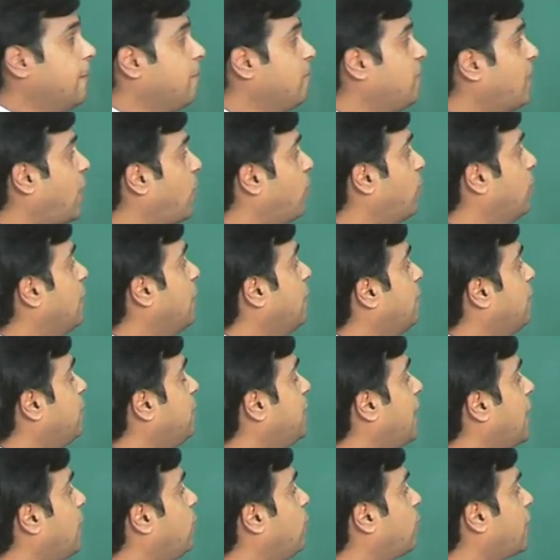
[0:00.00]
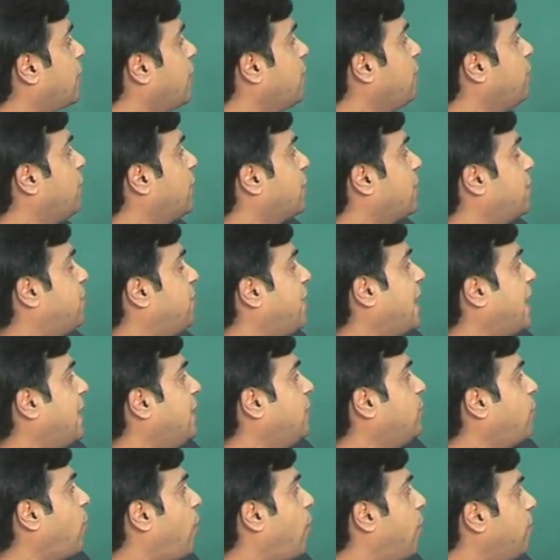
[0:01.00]
Now, we are looking for the
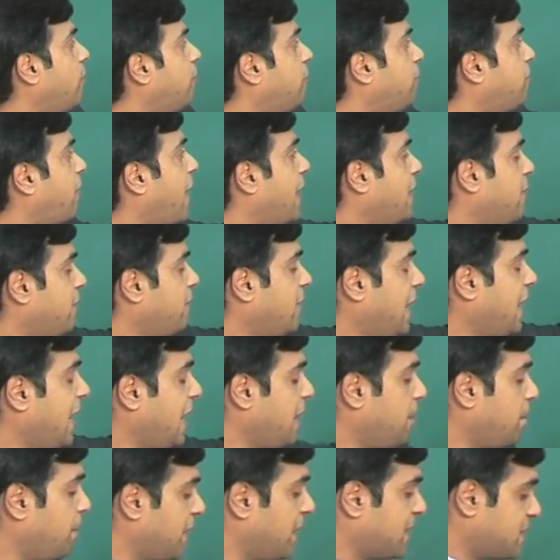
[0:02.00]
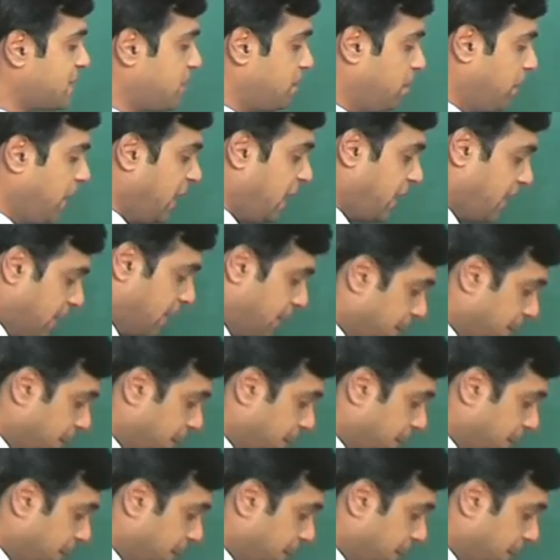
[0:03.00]
value of 5a plus b.